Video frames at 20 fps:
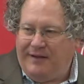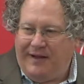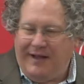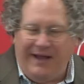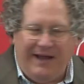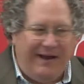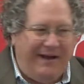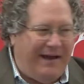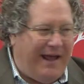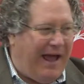
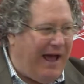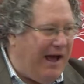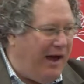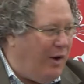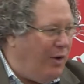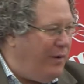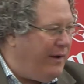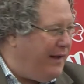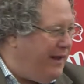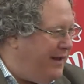and
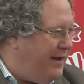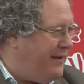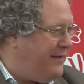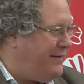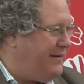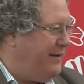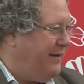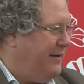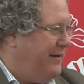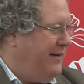how
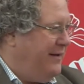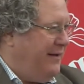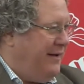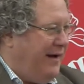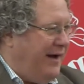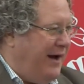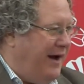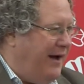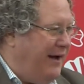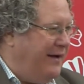it,
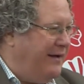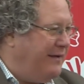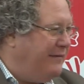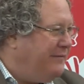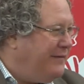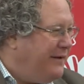uh,